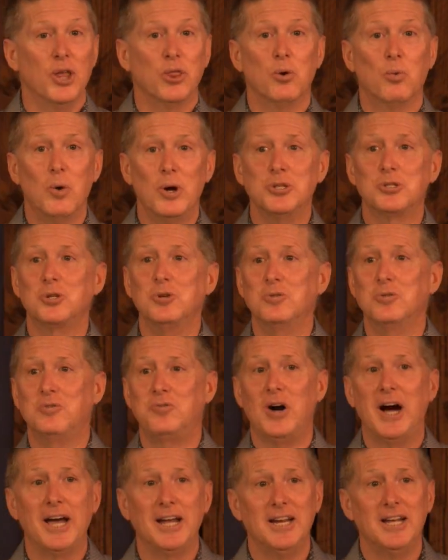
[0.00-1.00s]
The ones who
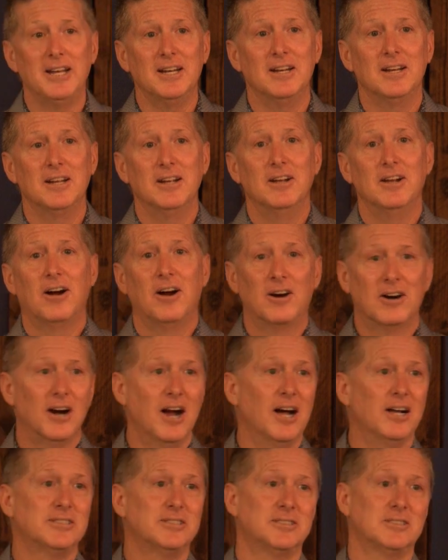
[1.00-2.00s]
fight it are
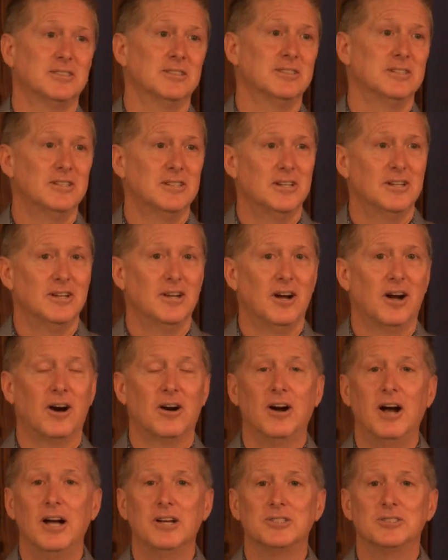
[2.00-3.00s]

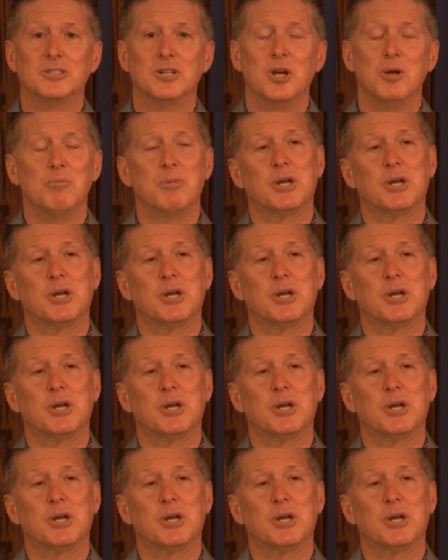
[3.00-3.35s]
us,